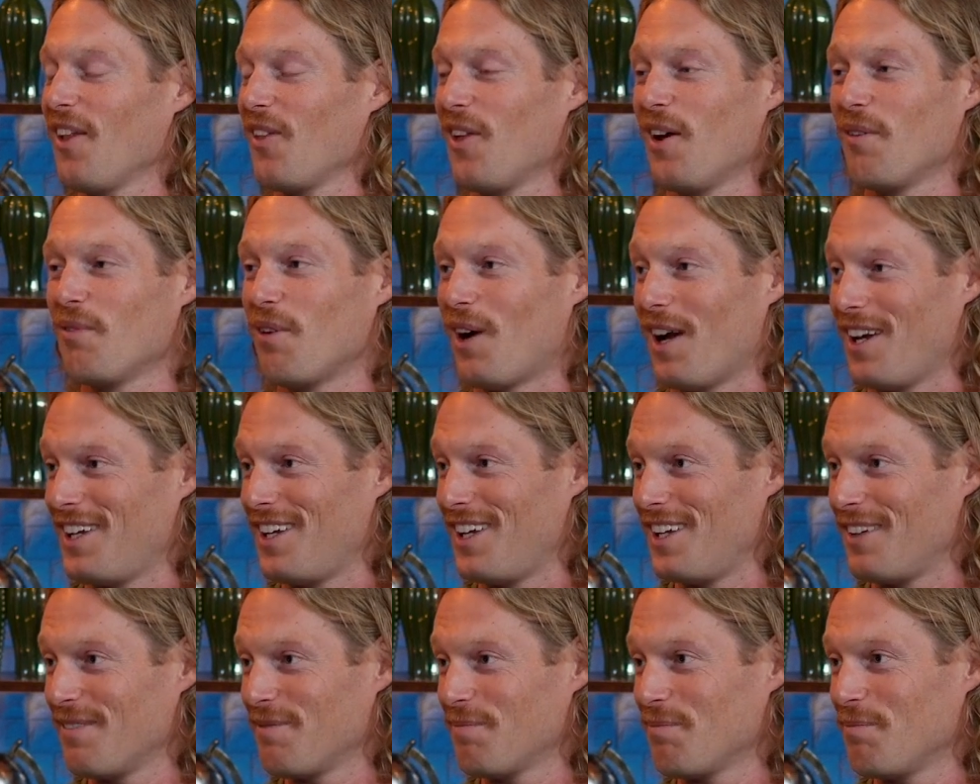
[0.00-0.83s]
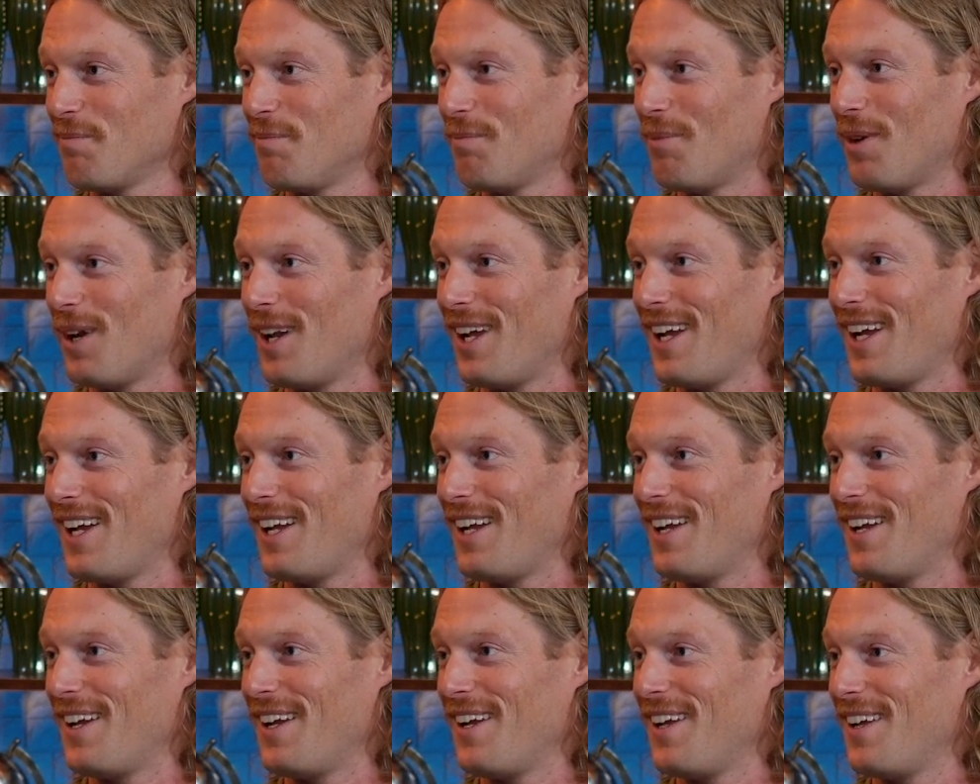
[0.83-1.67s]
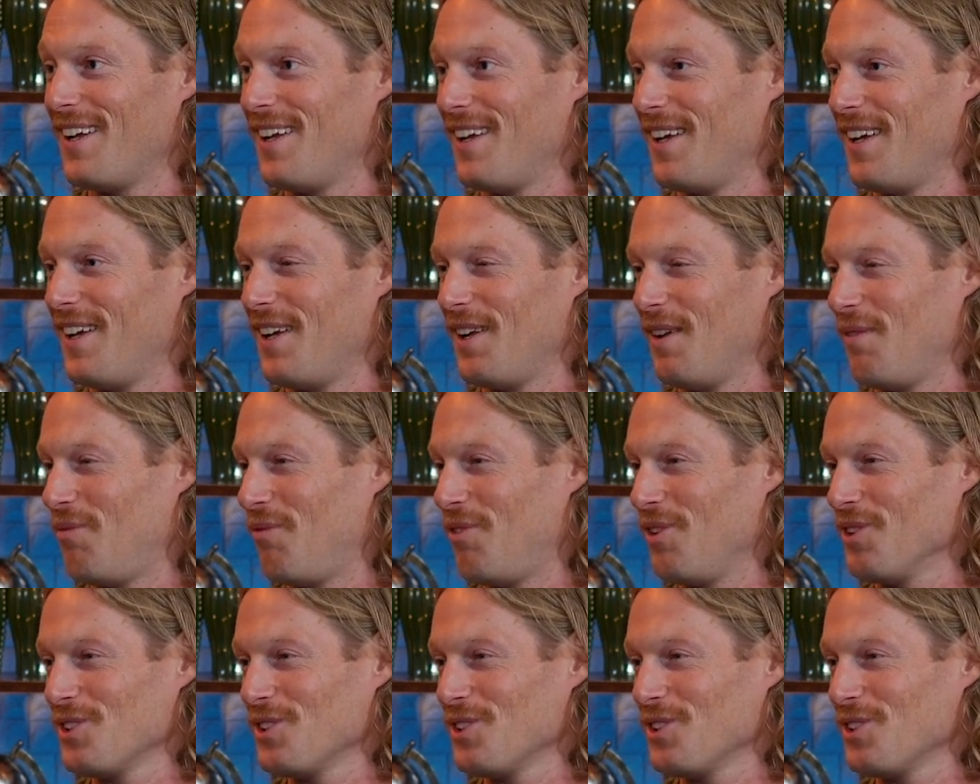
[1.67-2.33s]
I love hiking, but it